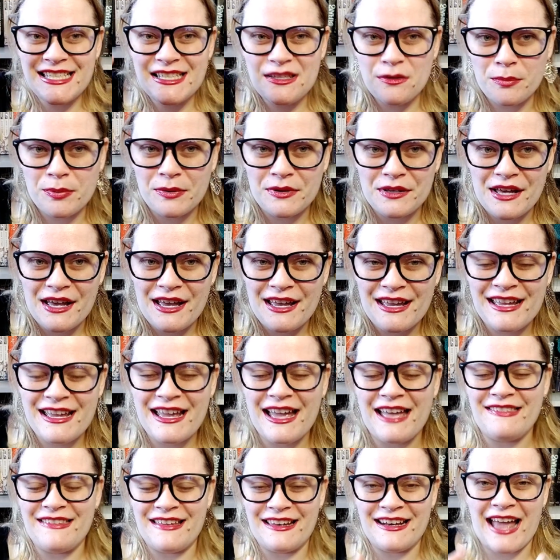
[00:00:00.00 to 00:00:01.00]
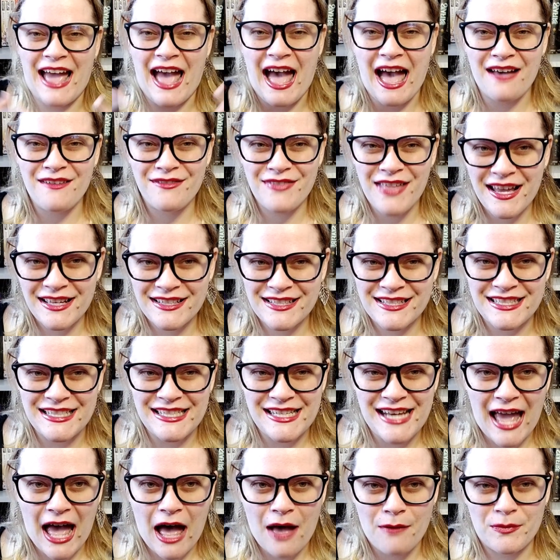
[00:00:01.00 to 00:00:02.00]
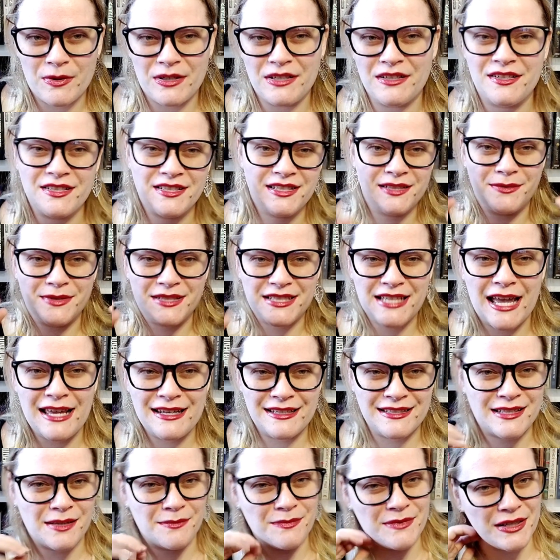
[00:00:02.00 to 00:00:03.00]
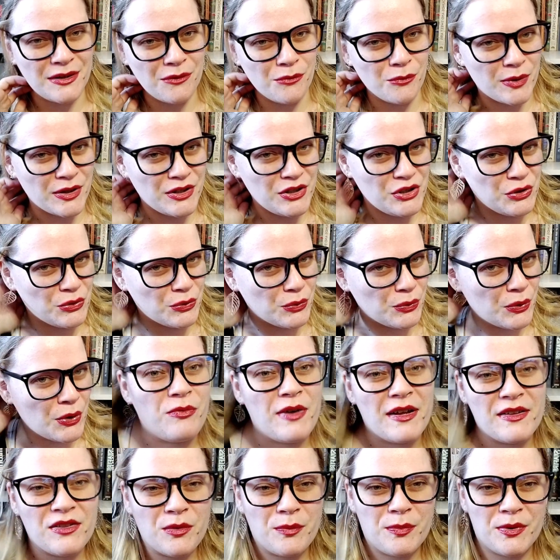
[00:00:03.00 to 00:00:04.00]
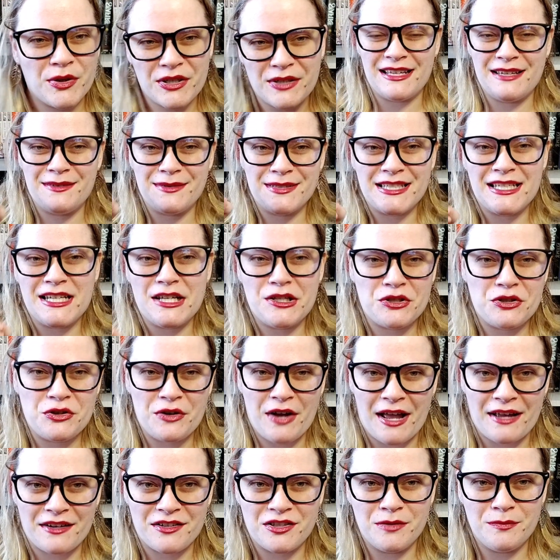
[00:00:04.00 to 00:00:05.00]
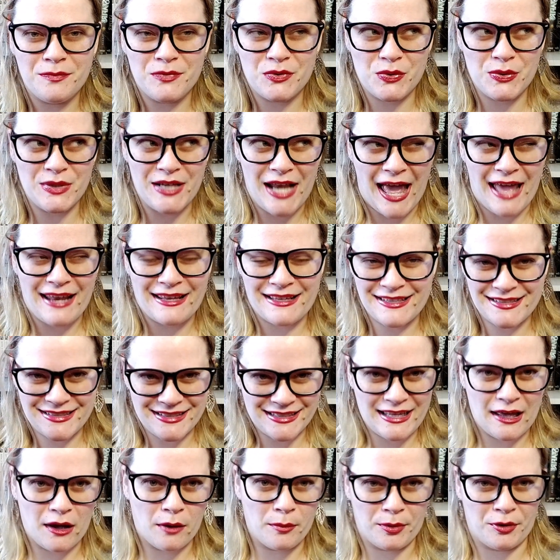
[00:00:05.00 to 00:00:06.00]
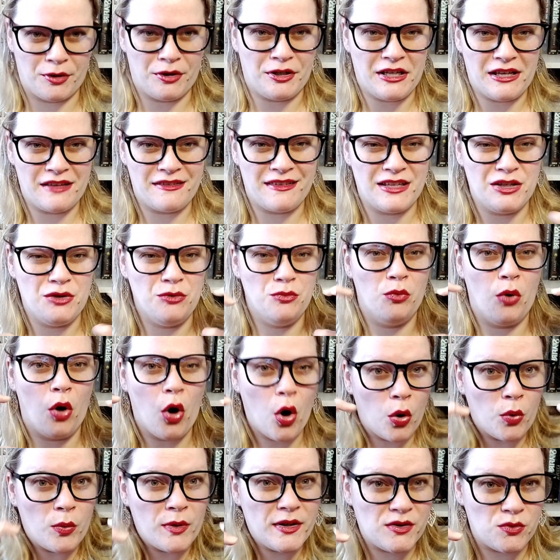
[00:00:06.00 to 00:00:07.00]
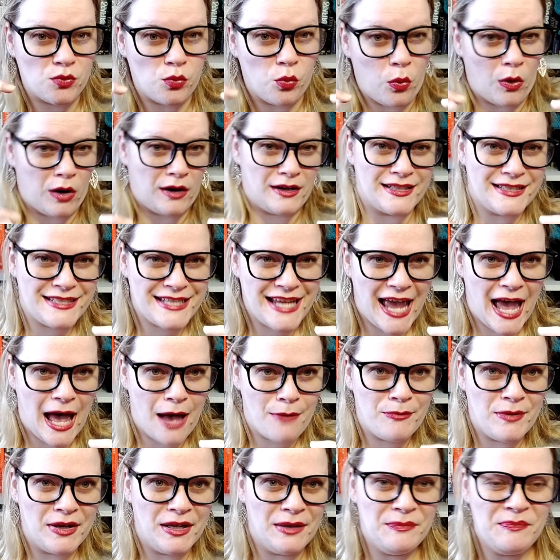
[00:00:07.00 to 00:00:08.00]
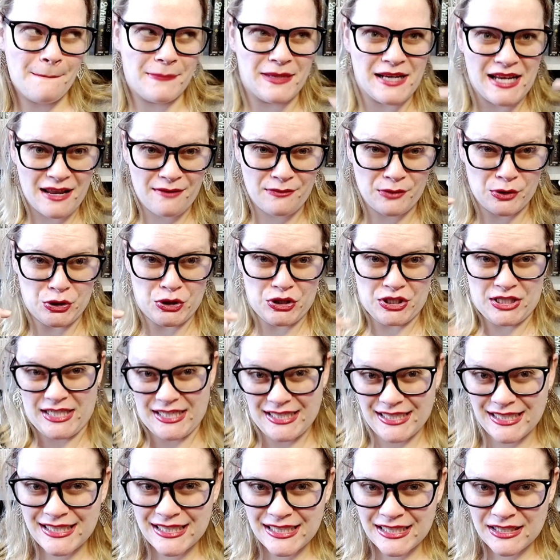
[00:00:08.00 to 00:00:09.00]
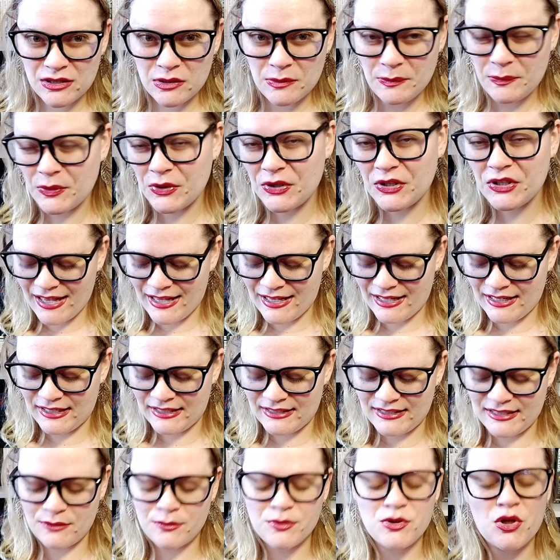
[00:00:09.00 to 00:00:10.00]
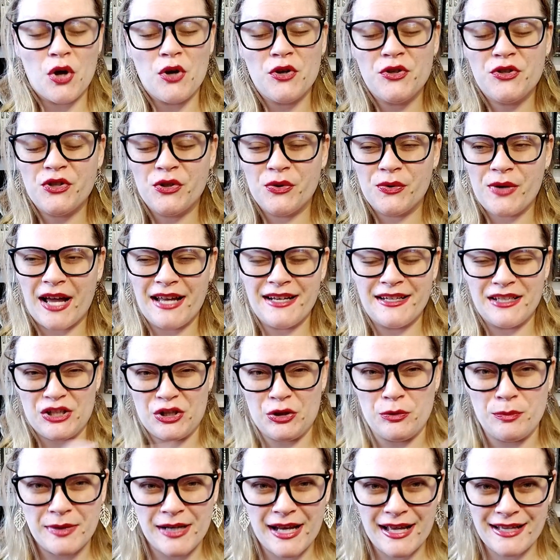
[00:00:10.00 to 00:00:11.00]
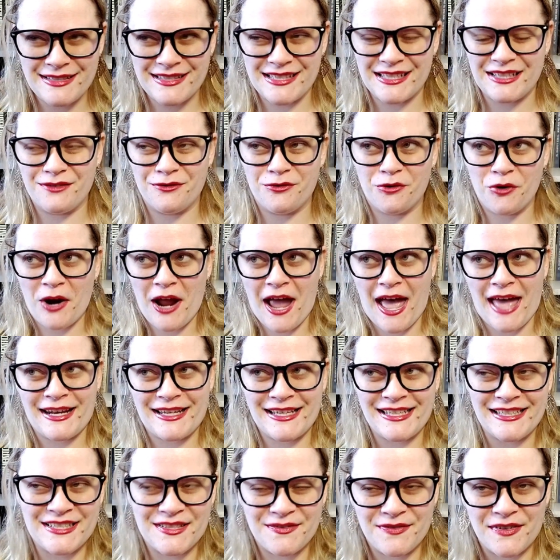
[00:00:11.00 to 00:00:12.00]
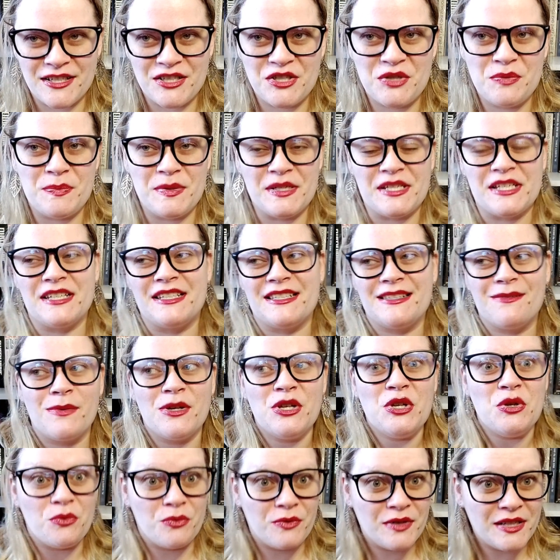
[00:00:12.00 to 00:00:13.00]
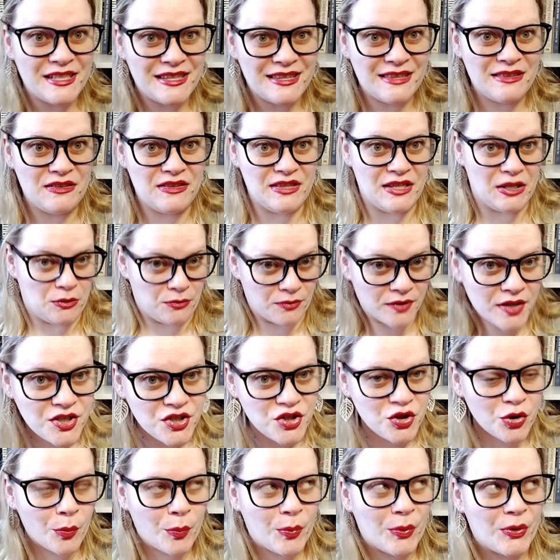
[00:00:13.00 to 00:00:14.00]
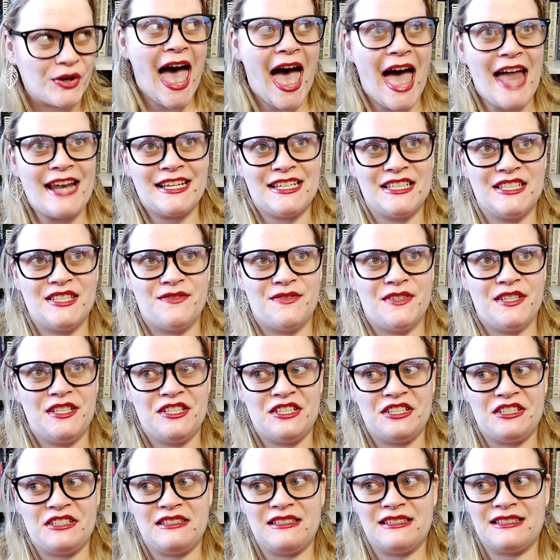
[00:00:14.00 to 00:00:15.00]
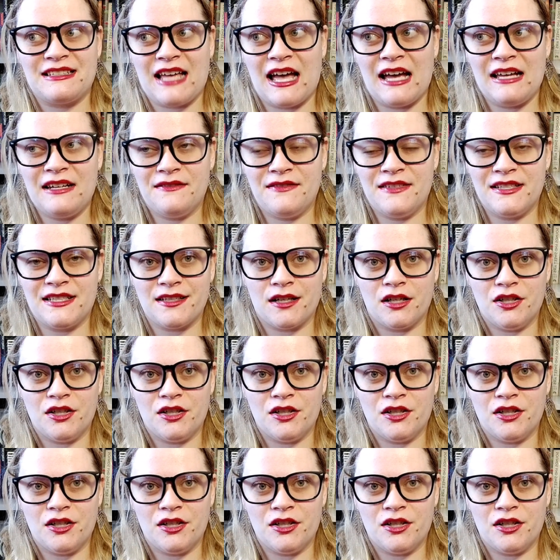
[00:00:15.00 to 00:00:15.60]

the play and then have that scene happen because it was kind of something when you read the book, it was an interaction between Atticus and Calpurnia that you always wanted to happen but never did in the book. And it was also kind of humanizing for Atticus Finch because when you read the original book, Atticus Finch is just kind of this